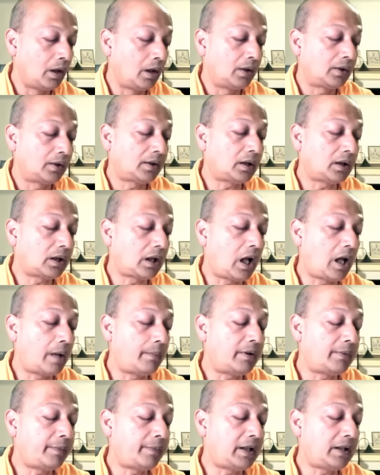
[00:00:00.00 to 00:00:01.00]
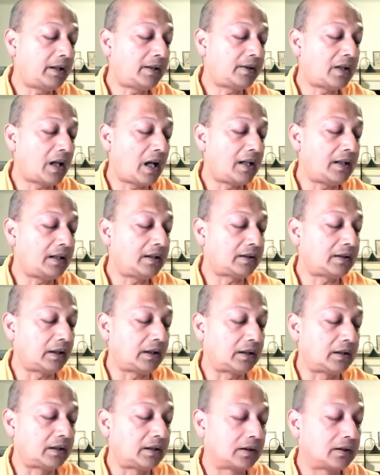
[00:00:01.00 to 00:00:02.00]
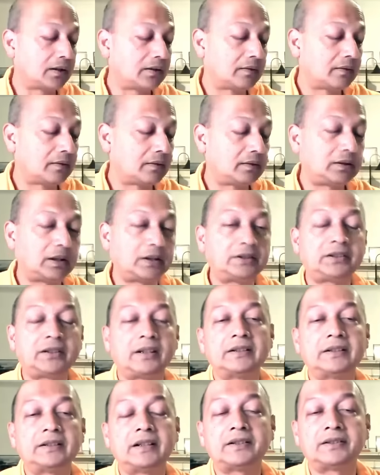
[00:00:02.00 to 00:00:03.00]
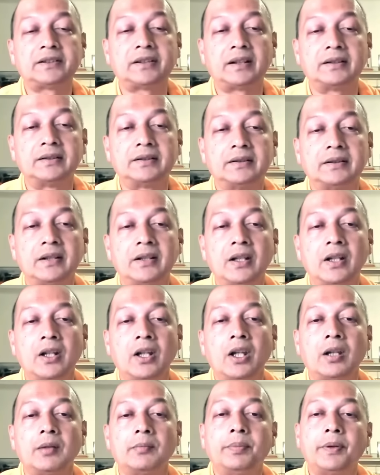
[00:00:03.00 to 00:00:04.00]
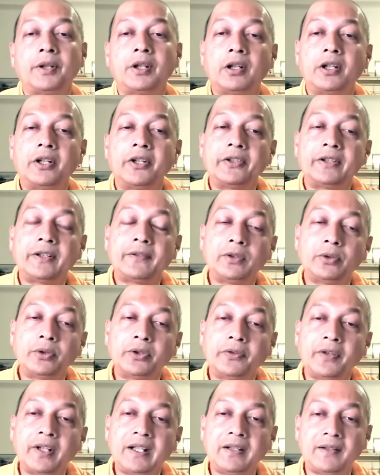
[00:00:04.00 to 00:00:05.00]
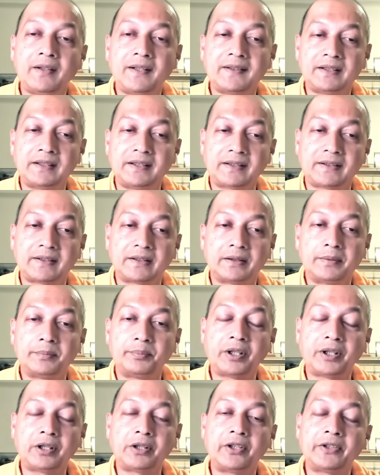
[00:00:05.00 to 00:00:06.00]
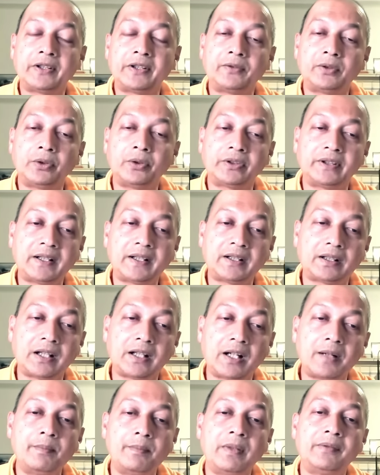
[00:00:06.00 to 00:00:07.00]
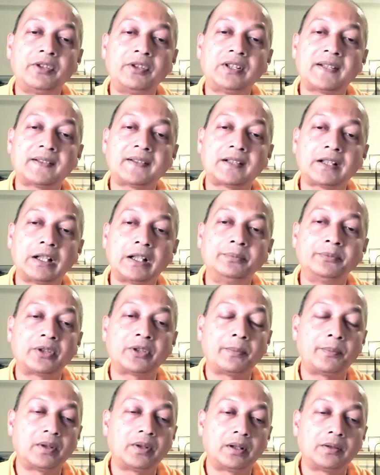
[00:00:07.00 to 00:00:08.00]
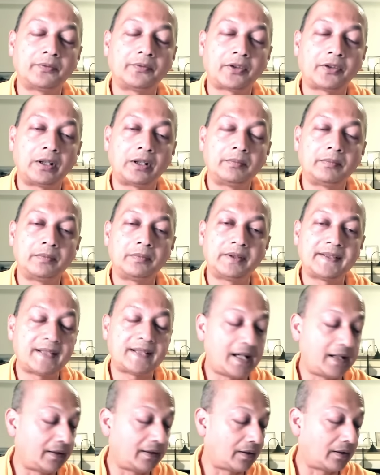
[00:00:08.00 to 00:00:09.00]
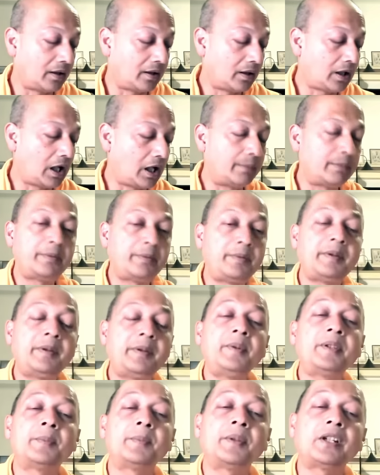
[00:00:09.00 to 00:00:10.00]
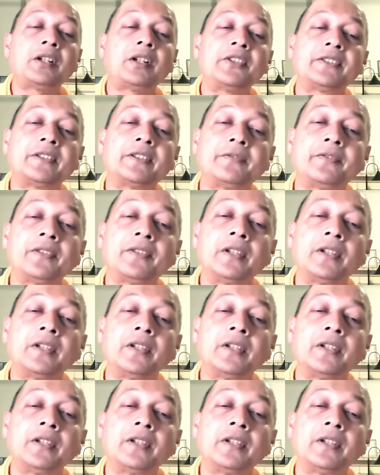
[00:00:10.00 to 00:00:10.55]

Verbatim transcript: So, kama bhir jayate tatra tatra. Because of those very results, because of that karma which has come from desire, kama means because of